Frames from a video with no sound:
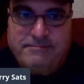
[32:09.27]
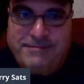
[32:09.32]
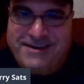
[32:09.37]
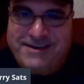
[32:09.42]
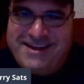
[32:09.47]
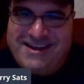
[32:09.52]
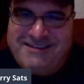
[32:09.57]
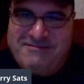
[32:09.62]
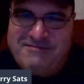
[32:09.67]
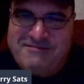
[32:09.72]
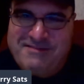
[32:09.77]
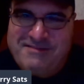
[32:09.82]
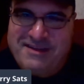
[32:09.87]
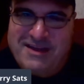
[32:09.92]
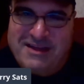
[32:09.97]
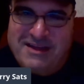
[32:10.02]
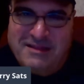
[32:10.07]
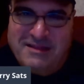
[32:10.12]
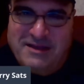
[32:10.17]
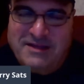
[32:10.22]
But I don't
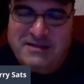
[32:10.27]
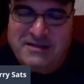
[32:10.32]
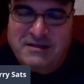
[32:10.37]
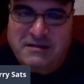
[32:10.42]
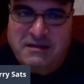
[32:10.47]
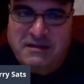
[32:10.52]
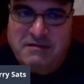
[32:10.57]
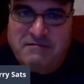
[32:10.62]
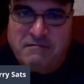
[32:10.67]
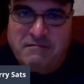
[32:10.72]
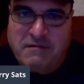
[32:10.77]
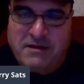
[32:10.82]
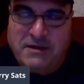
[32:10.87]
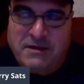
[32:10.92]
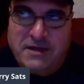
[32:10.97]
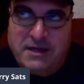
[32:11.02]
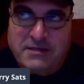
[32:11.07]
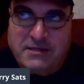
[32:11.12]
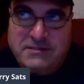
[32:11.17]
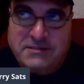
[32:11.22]
think I'd like to live
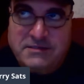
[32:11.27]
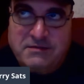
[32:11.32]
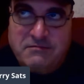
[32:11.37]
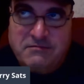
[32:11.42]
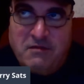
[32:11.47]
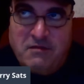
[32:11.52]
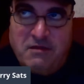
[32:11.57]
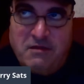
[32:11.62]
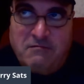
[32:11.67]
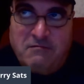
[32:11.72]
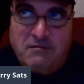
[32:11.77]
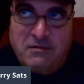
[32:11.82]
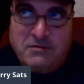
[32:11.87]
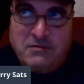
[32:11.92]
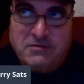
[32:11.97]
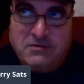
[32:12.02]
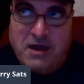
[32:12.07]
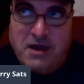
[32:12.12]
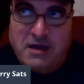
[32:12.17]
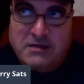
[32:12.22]
right next to railroad
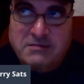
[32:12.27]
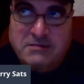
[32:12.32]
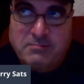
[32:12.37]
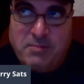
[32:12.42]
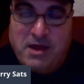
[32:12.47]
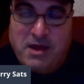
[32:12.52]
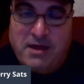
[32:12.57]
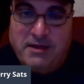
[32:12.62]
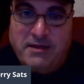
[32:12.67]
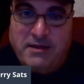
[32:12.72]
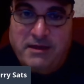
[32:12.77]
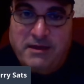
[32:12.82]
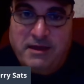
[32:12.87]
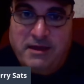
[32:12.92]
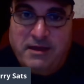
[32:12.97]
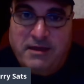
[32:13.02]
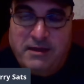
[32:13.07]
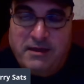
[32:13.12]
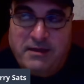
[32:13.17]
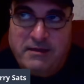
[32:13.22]
tracks by
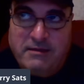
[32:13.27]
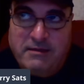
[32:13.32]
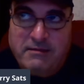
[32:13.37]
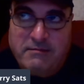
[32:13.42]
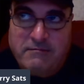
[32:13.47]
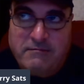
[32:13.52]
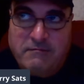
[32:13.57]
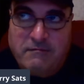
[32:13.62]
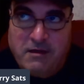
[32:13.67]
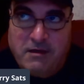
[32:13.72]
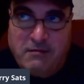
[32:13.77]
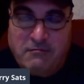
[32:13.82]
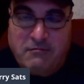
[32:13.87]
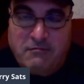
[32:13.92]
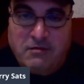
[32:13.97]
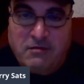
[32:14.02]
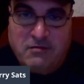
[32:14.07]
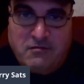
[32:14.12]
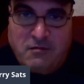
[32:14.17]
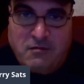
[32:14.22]
a
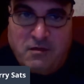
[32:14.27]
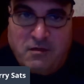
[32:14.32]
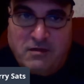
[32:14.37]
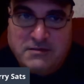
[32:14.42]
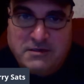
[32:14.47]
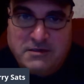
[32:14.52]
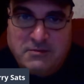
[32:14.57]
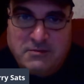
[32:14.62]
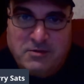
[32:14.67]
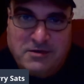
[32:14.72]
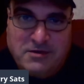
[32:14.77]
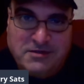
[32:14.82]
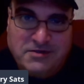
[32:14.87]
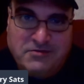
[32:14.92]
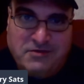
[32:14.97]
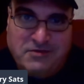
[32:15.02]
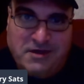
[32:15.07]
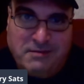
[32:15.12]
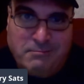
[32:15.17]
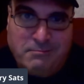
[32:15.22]
railroad crossing where the
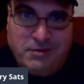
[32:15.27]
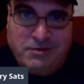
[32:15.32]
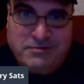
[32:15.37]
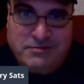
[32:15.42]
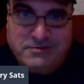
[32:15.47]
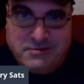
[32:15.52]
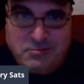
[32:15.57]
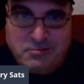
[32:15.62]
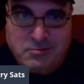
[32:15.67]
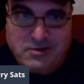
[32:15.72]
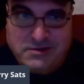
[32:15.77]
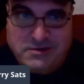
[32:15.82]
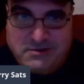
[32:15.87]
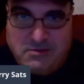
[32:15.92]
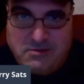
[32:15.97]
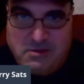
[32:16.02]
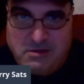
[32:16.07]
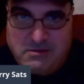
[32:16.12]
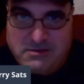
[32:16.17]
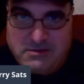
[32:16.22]
train blows the
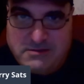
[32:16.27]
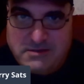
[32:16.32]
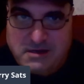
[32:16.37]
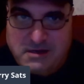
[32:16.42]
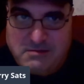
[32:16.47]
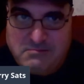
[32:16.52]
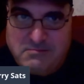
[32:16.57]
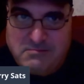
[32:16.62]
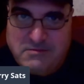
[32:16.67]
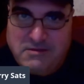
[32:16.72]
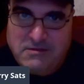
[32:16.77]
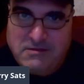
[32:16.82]
whistle all the time.